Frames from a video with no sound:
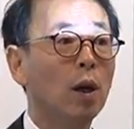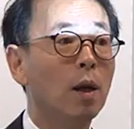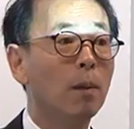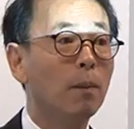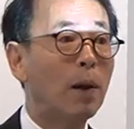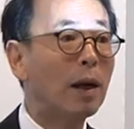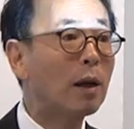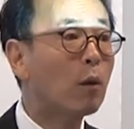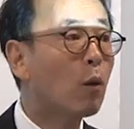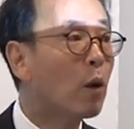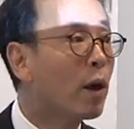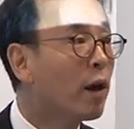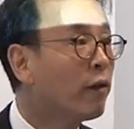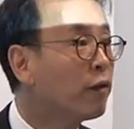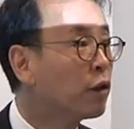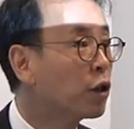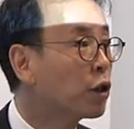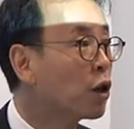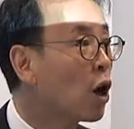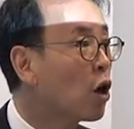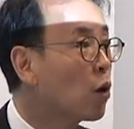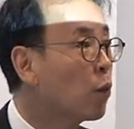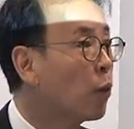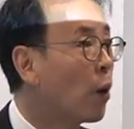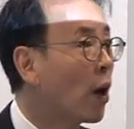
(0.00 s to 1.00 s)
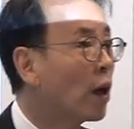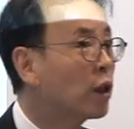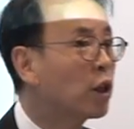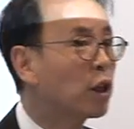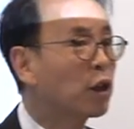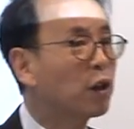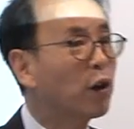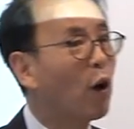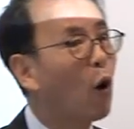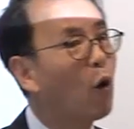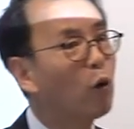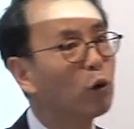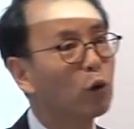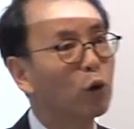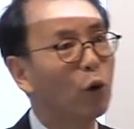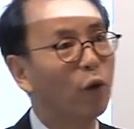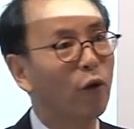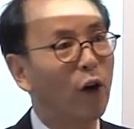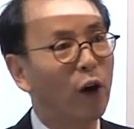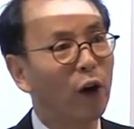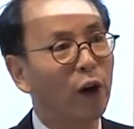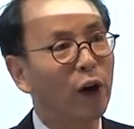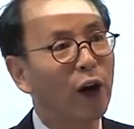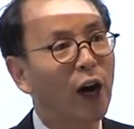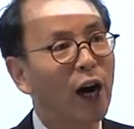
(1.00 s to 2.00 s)
But we have stock prices are also
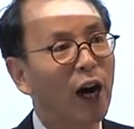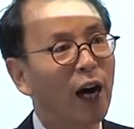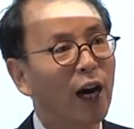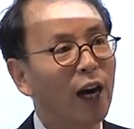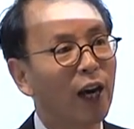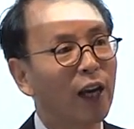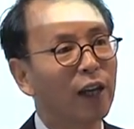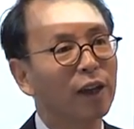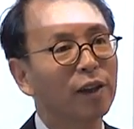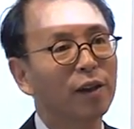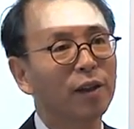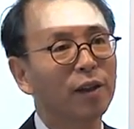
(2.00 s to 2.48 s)
very high.